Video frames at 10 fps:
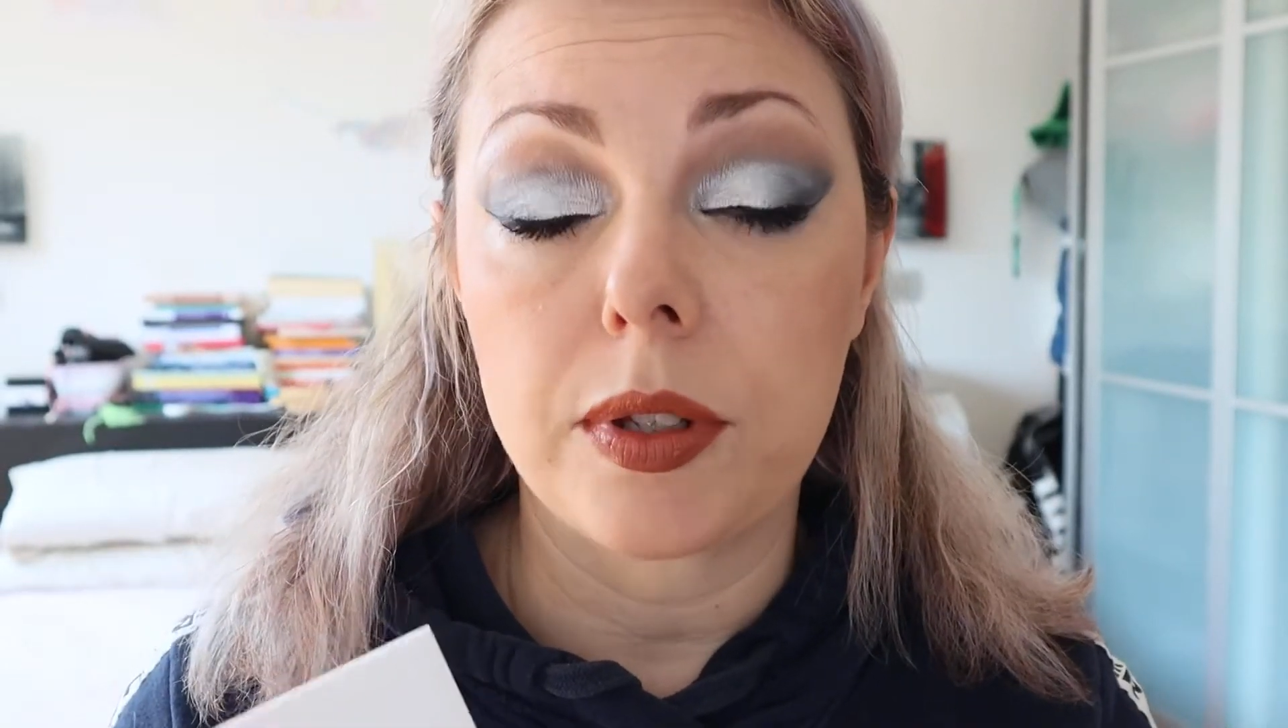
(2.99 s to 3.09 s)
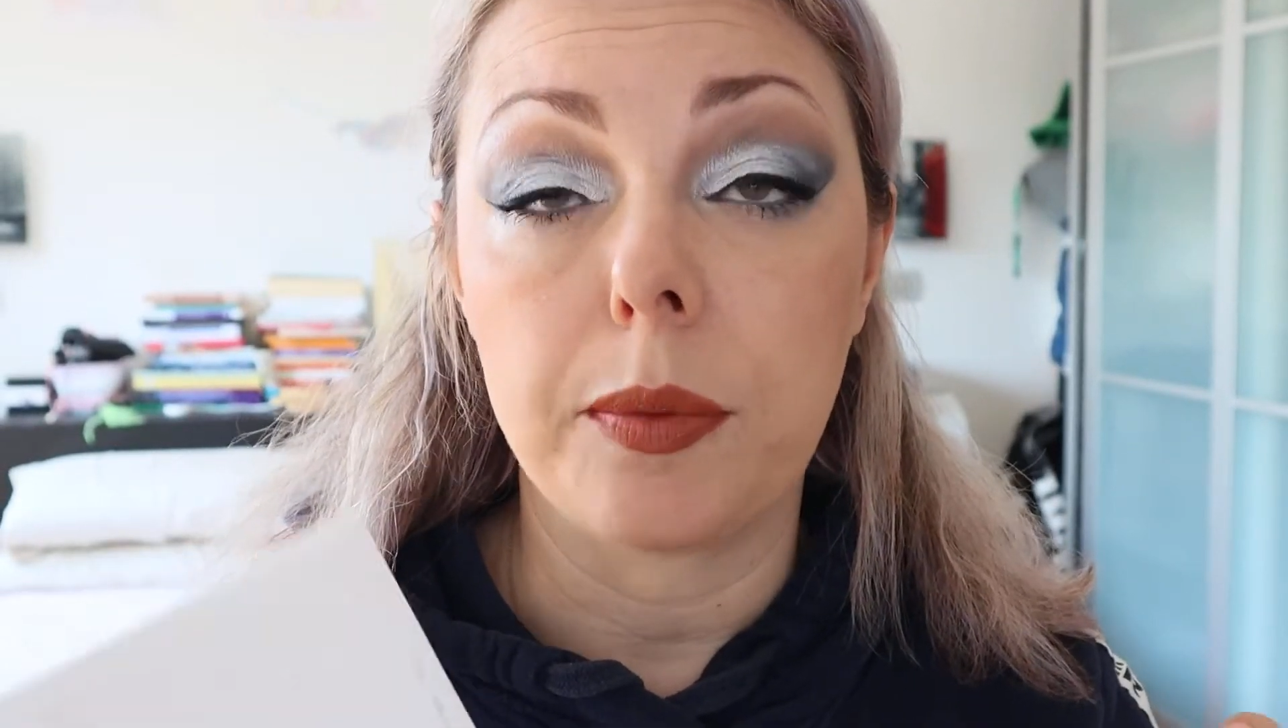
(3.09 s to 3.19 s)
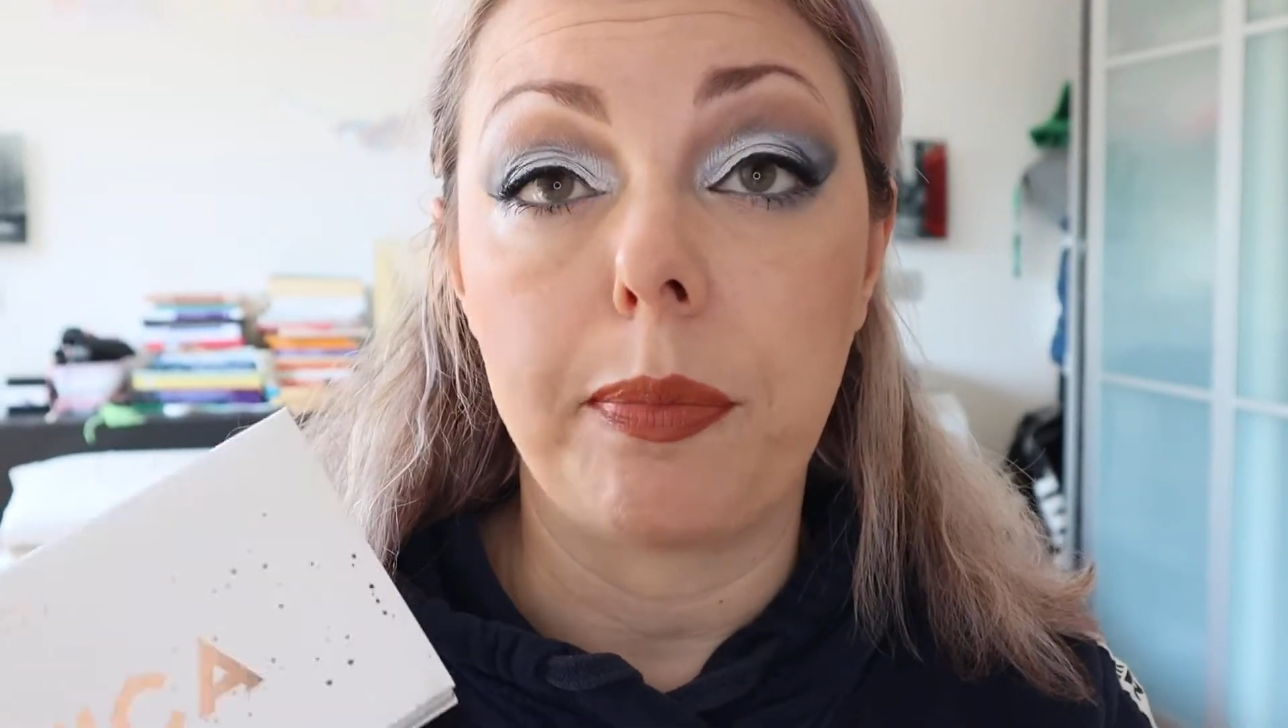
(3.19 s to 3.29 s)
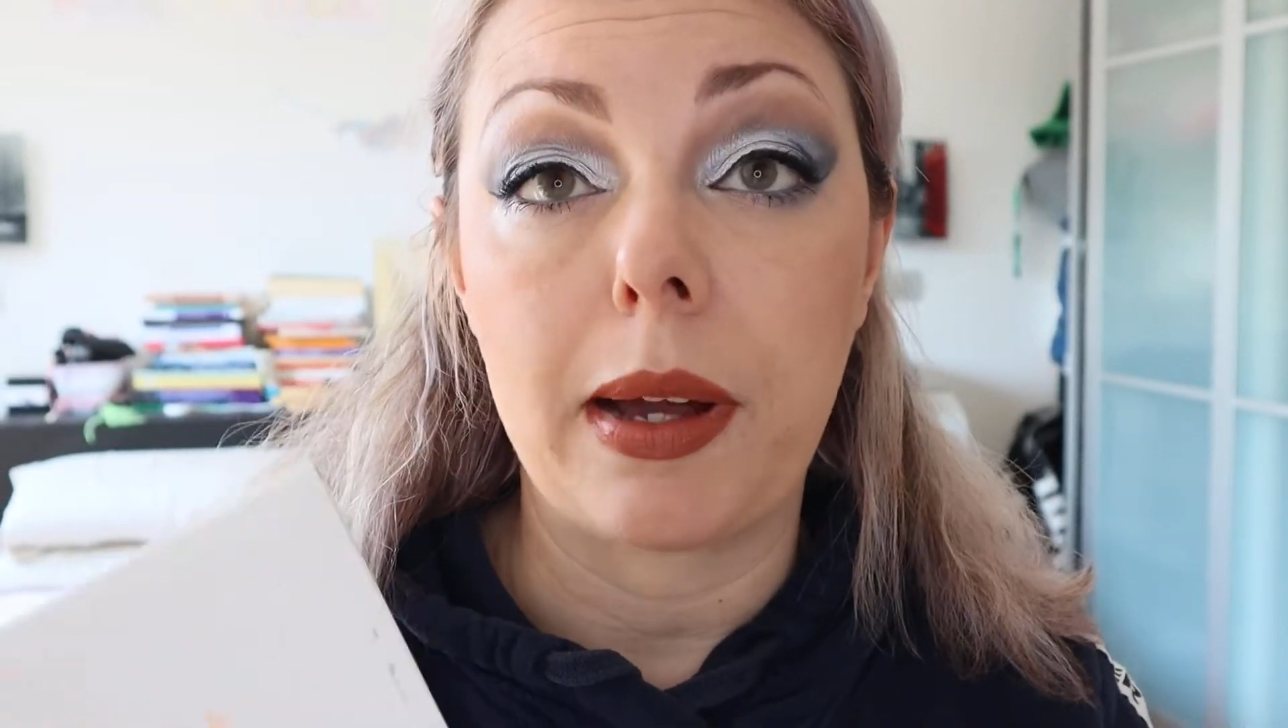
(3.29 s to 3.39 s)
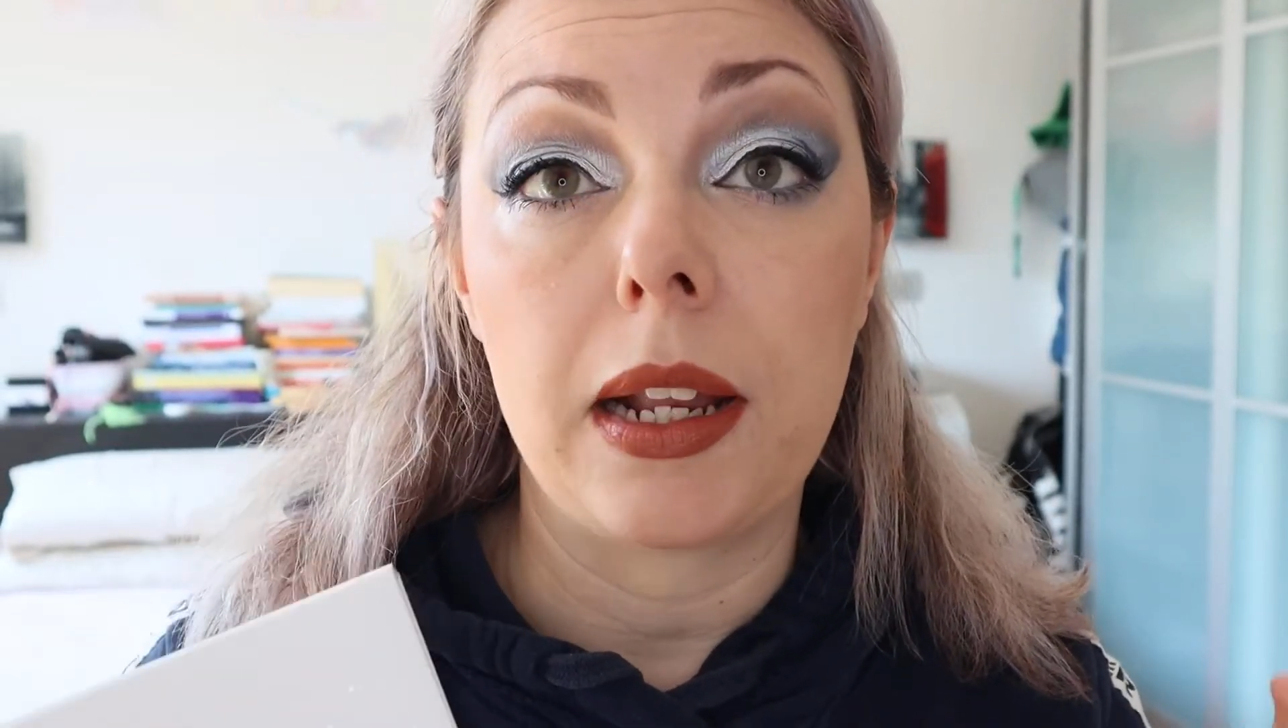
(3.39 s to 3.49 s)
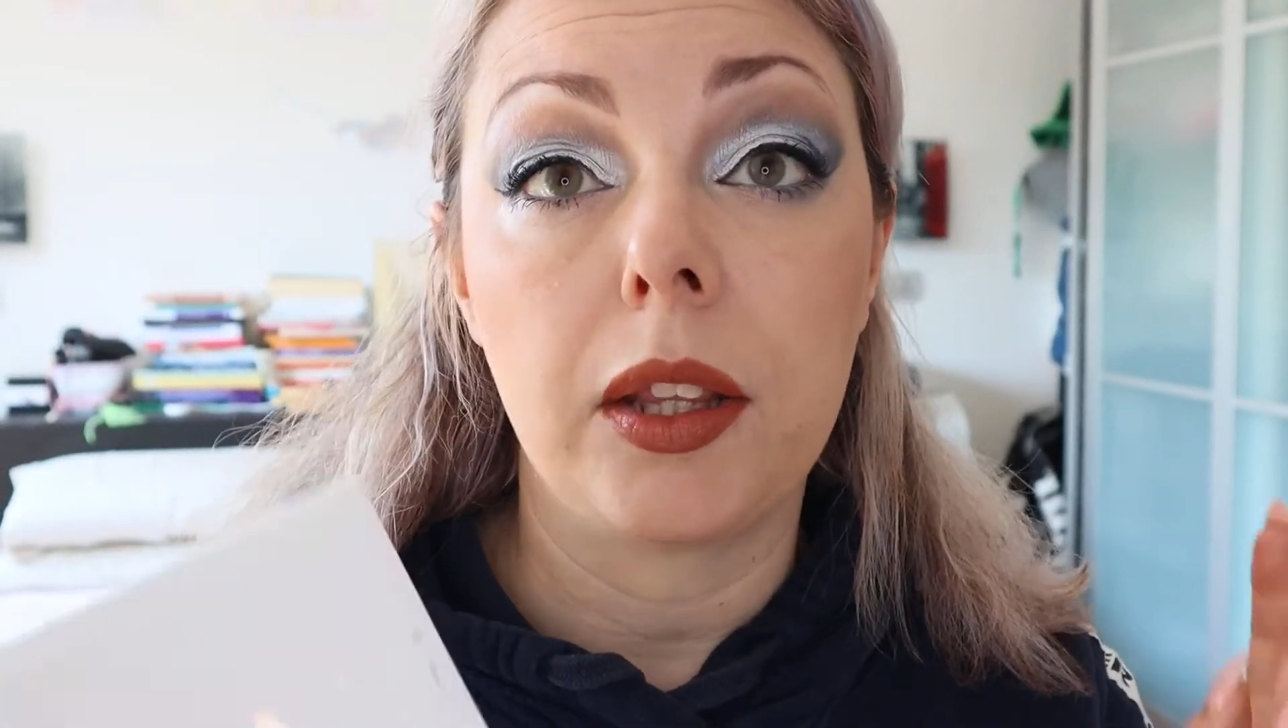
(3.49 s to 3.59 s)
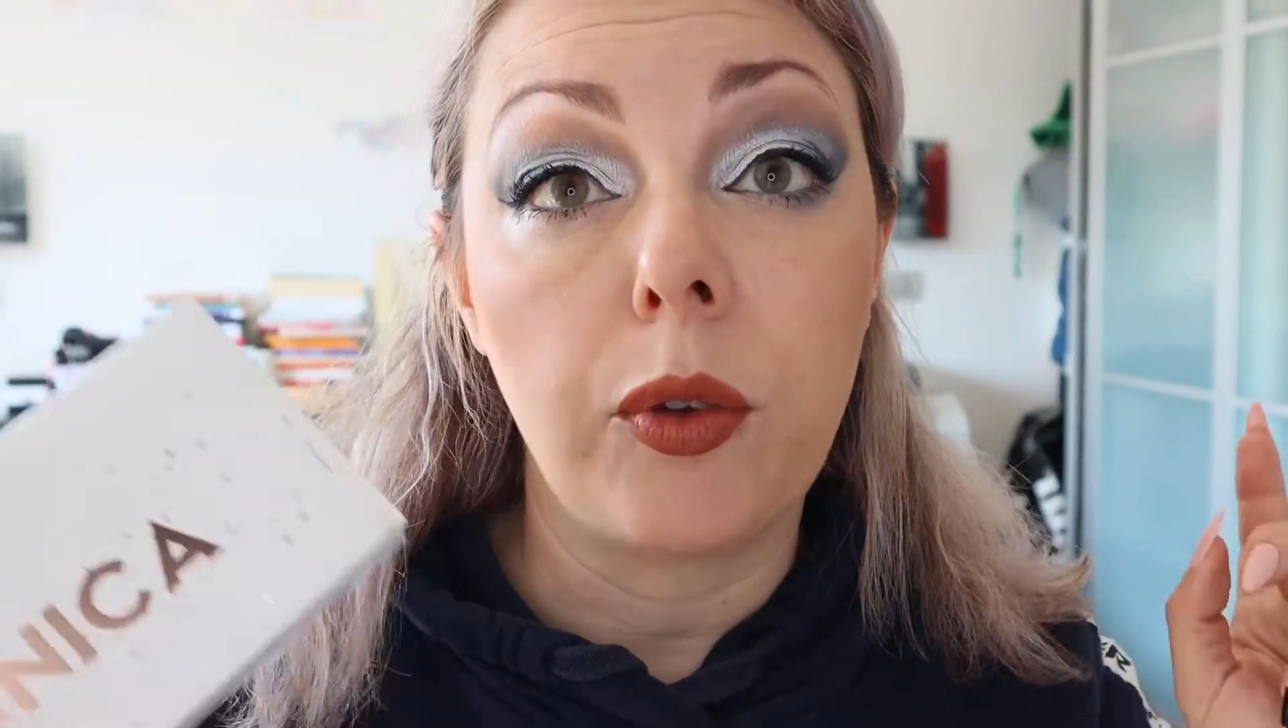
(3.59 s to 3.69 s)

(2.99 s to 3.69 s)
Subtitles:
the palette